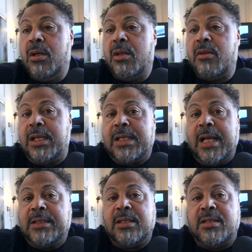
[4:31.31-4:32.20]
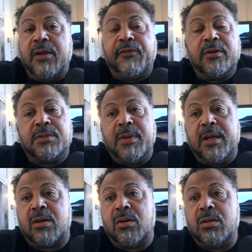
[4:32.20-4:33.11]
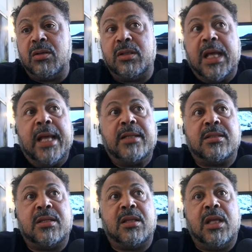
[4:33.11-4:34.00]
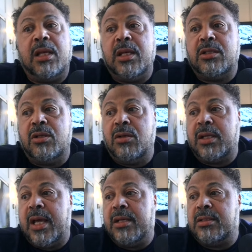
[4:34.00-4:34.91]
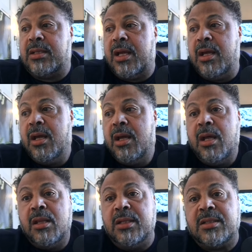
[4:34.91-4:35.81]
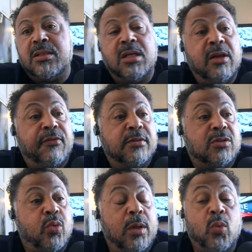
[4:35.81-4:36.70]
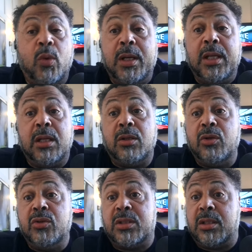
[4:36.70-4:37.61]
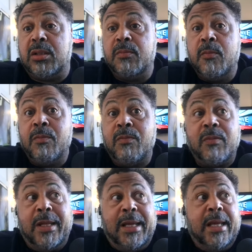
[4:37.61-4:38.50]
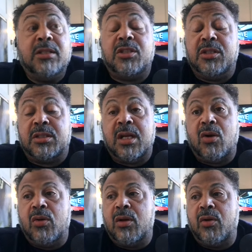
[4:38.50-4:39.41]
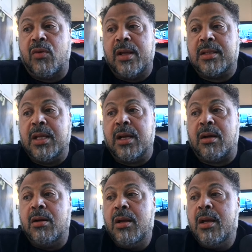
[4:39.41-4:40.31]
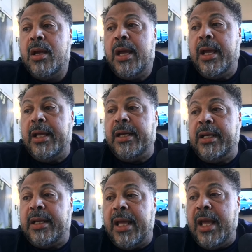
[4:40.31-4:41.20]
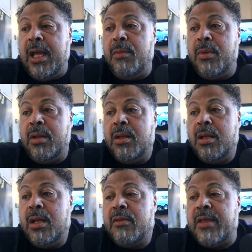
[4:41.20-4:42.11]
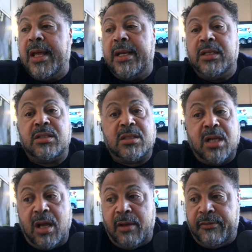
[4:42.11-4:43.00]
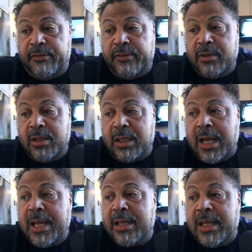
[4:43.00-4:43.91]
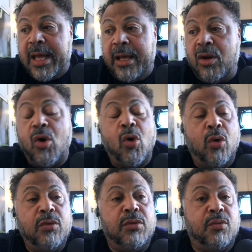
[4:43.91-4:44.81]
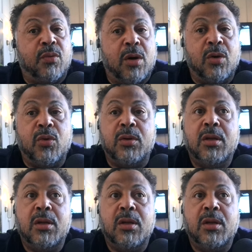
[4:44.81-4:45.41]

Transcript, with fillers: that that's a difference maker. That's the thing that you look at and say, this is the difference between winning and losing. The inches that are literally right there. And in a game that is tough like that on the road,